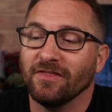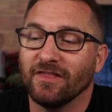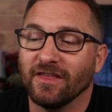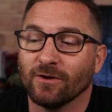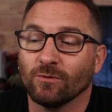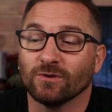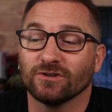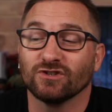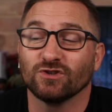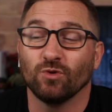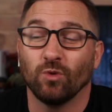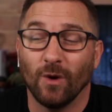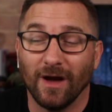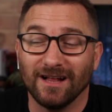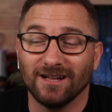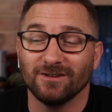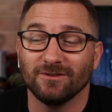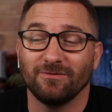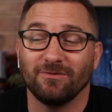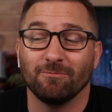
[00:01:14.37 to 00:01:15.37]
there were
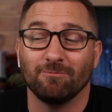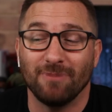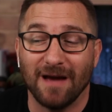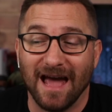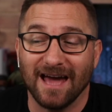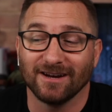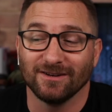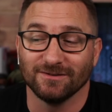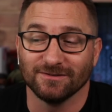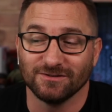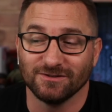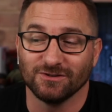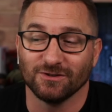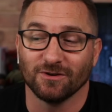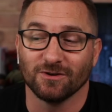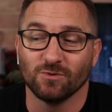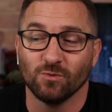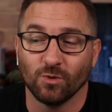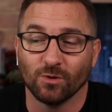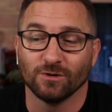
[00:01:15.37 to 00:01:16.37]
12 battles
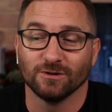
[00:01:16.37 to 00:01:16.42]
during